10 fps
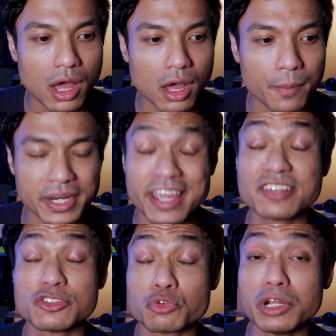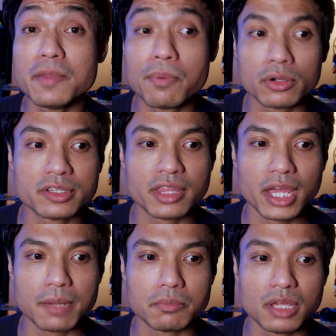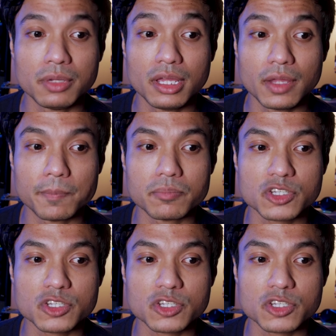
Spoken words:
But I guess it's really important that maybe,